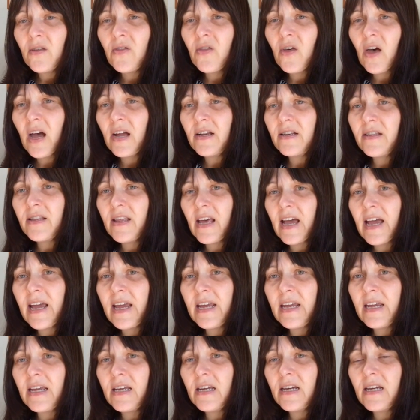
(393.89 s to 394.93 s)
that
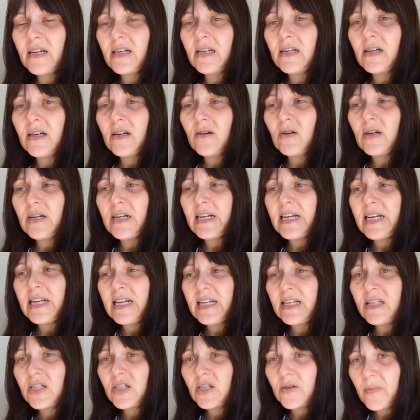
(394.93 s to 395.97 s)
they
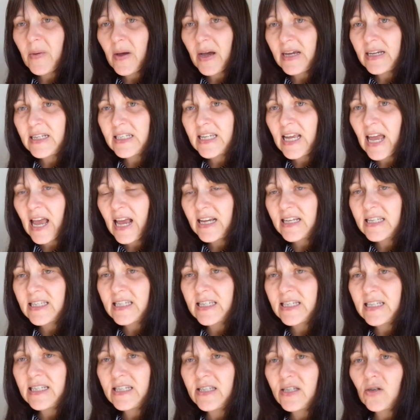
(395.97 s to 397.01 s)
need to pay
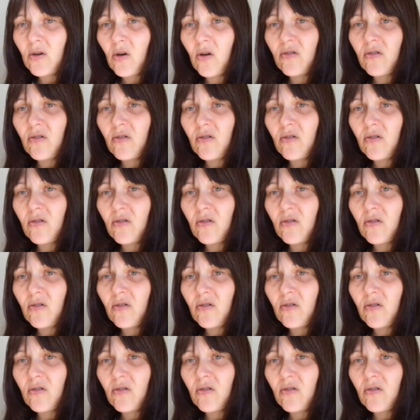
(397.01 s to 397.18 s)
taxes